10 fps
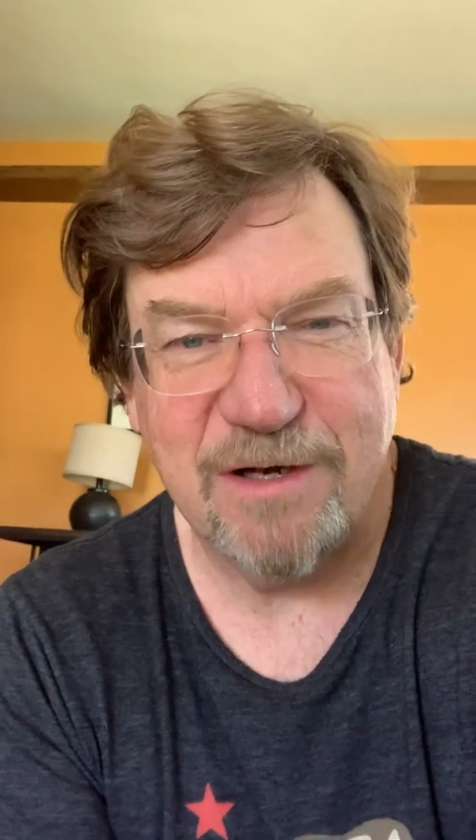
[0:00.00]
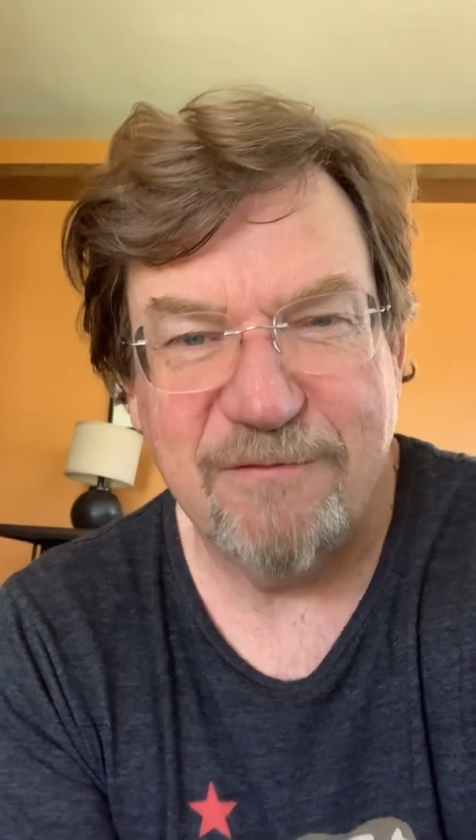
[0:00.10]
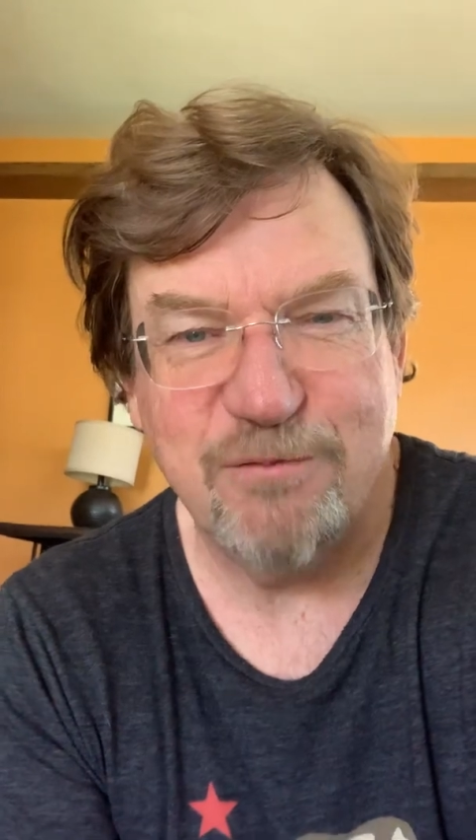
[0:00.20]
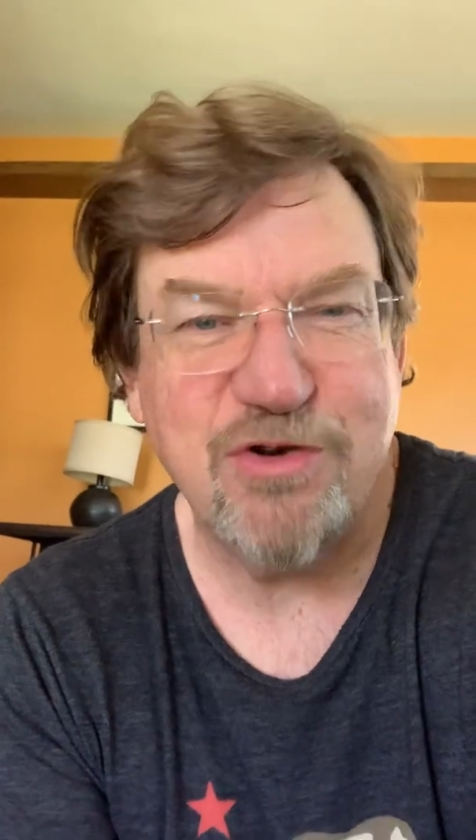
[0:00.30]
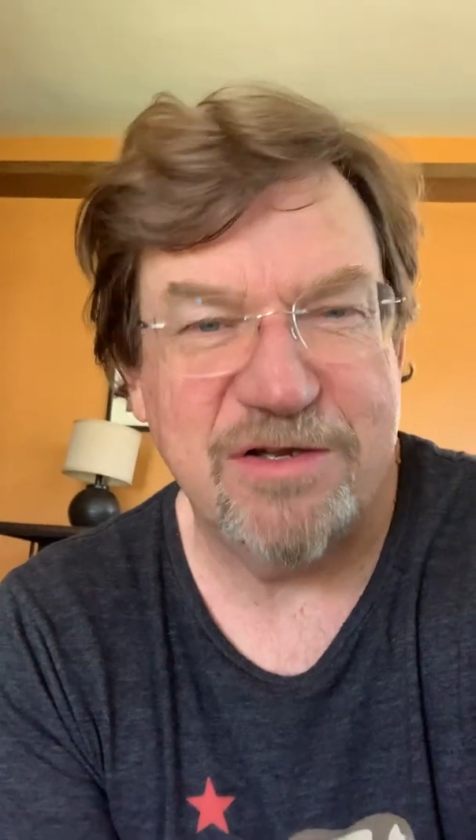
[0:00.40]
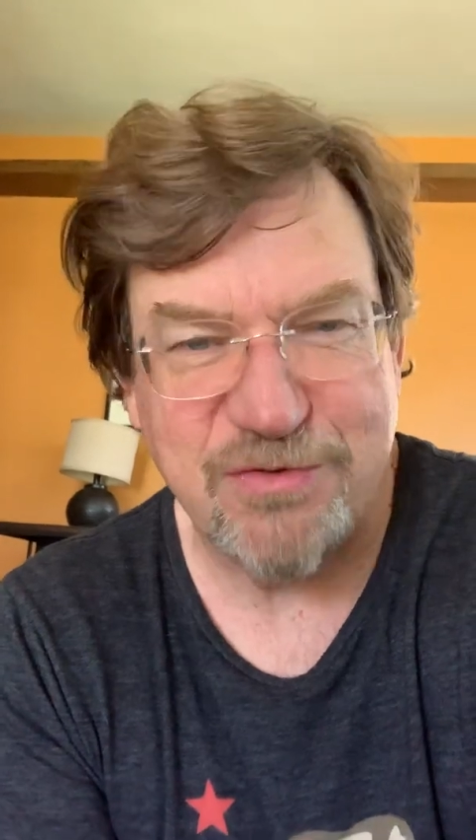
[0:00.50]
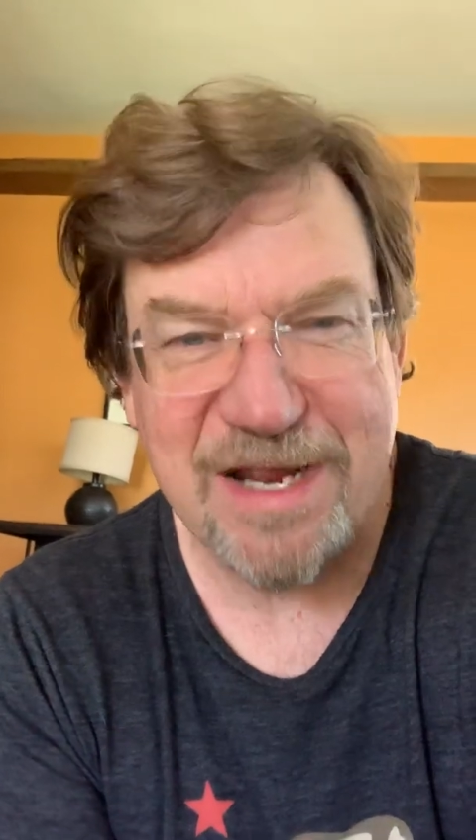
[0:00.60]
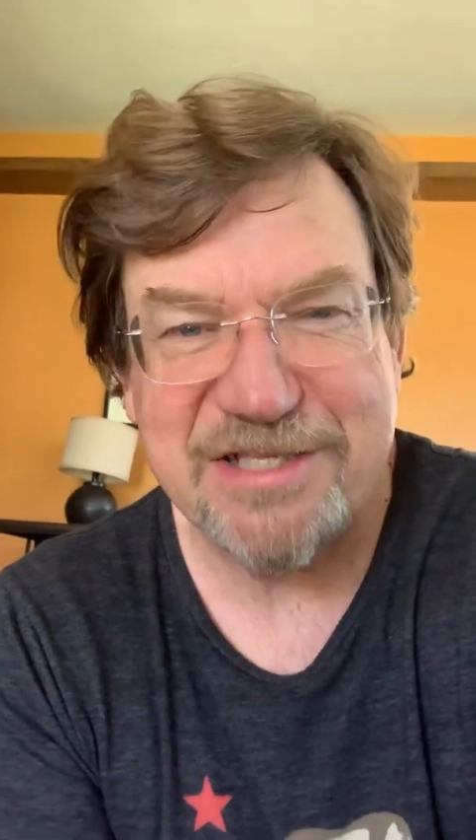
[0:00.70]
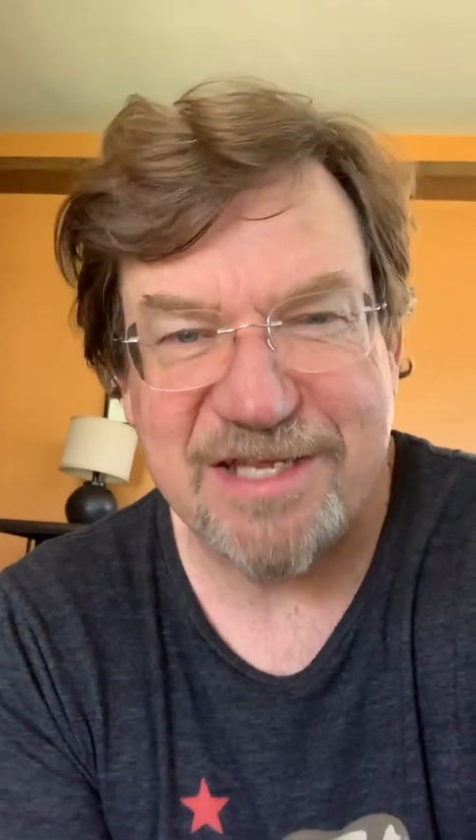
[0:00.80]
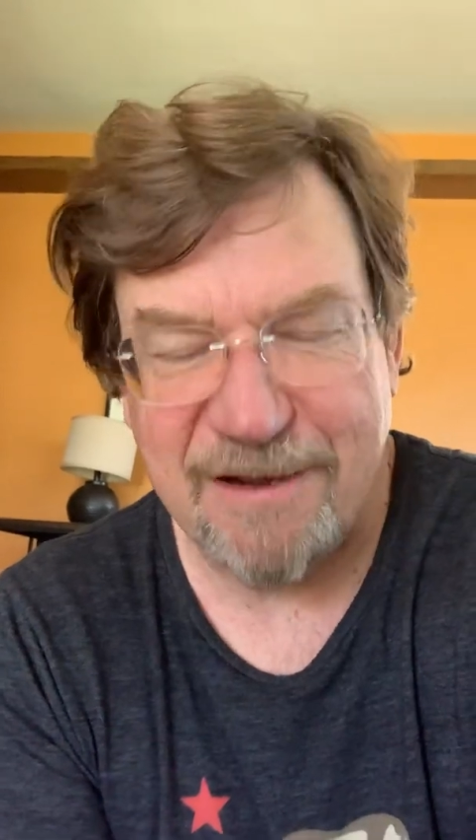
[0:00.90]
of
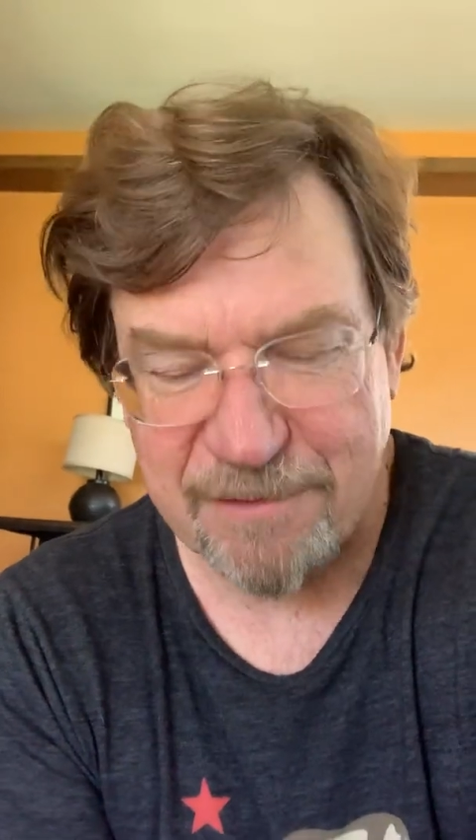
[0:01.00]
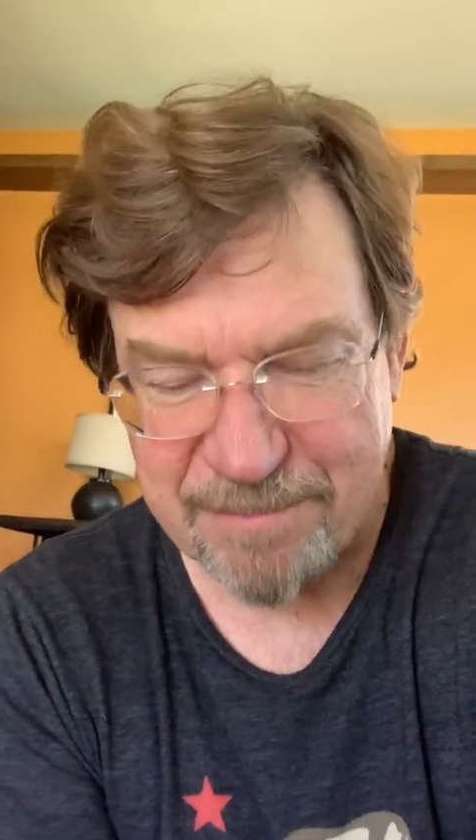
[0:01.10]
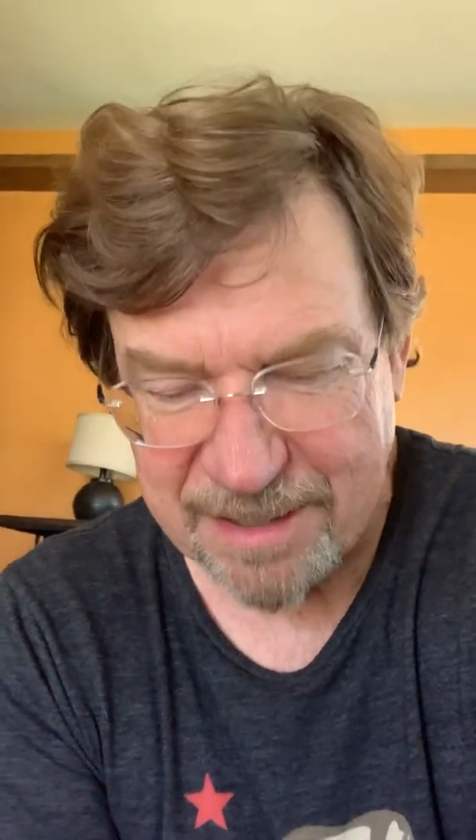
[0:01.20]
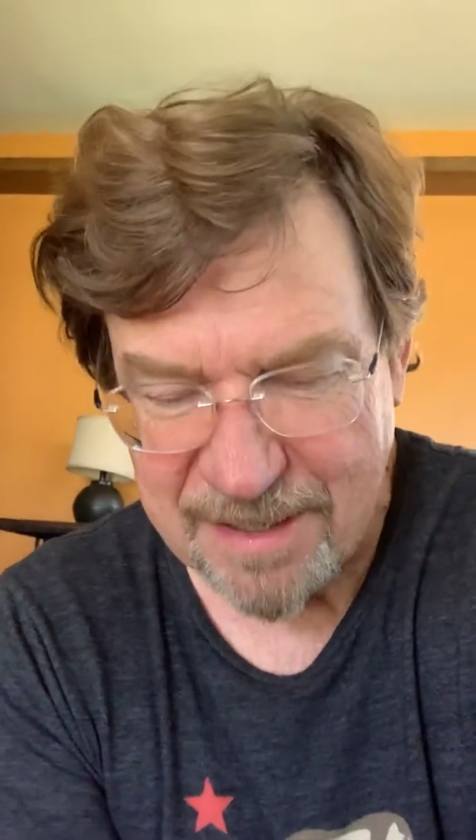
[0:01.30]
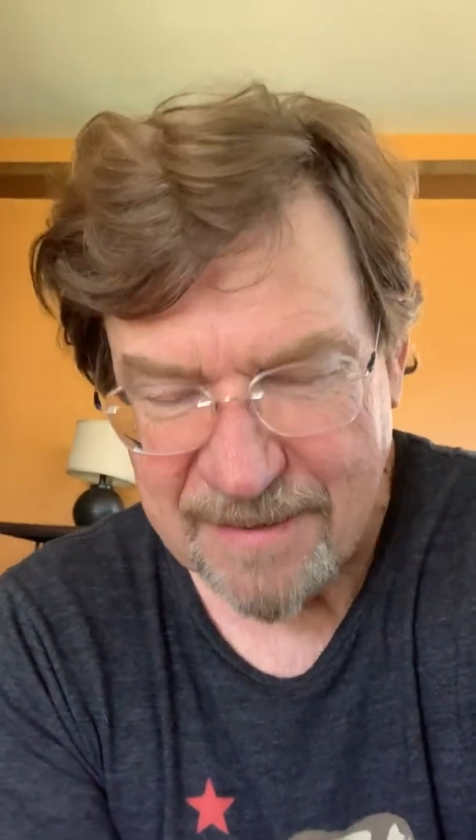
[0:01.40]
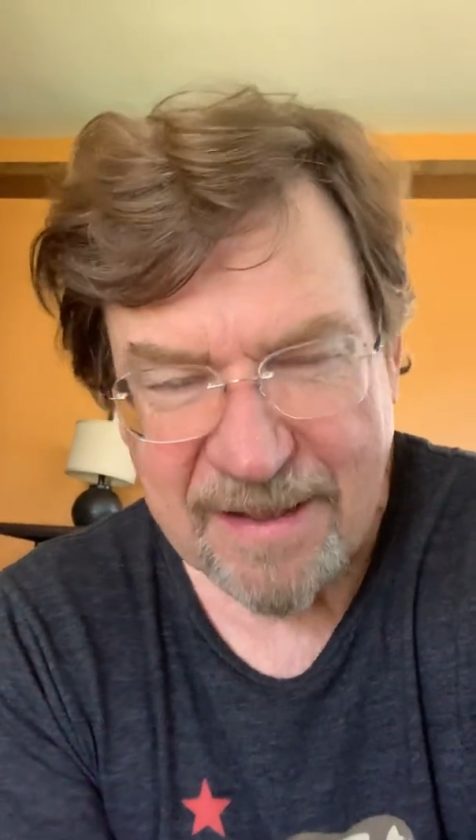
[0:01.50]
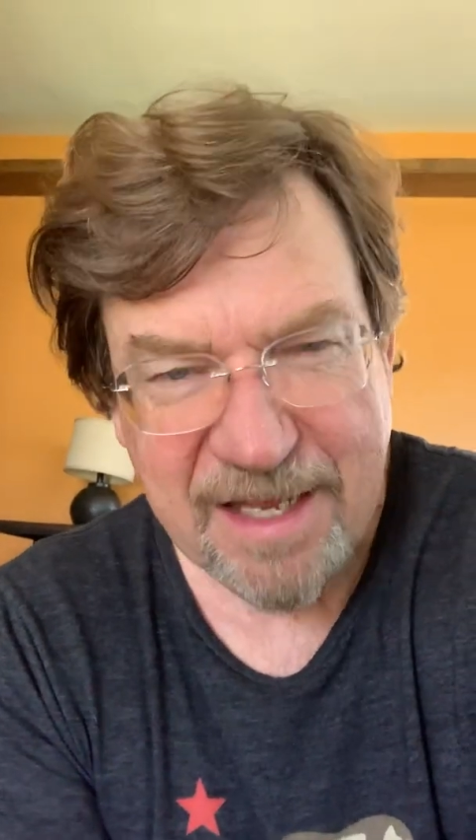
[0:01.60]
address to everybody